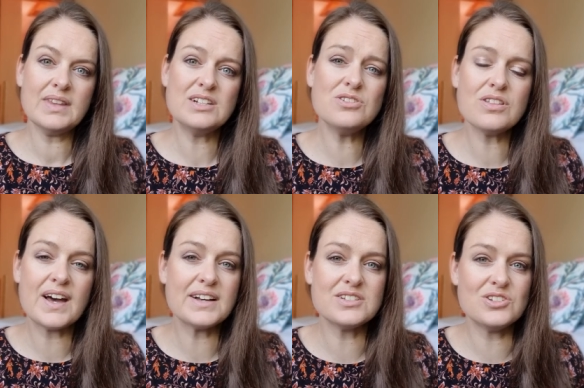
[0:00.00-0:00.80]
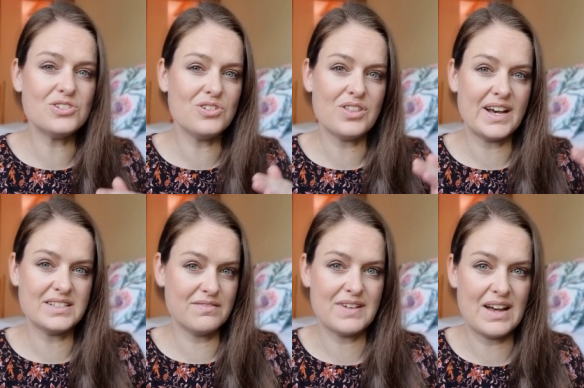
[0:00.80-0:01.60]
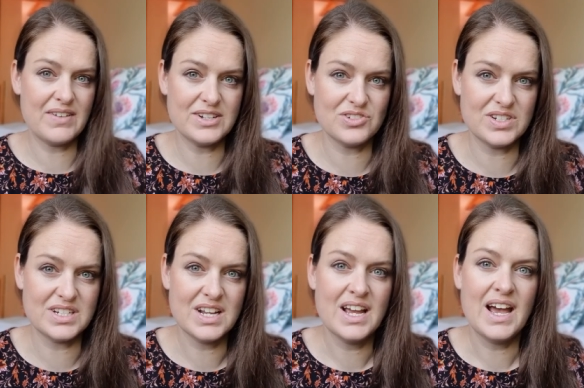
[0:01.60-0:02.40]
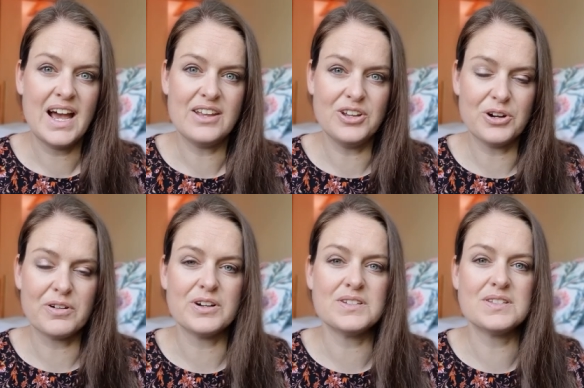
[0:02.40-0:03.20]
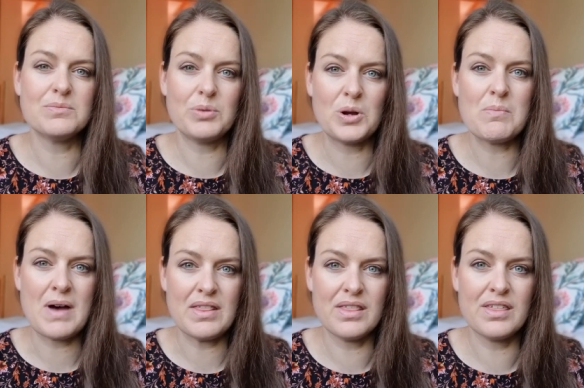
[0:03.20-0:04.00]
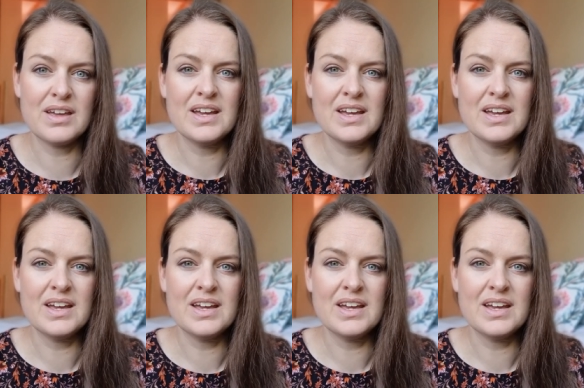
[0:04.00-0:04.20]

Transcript: 2,000 to 2,500 euros per month.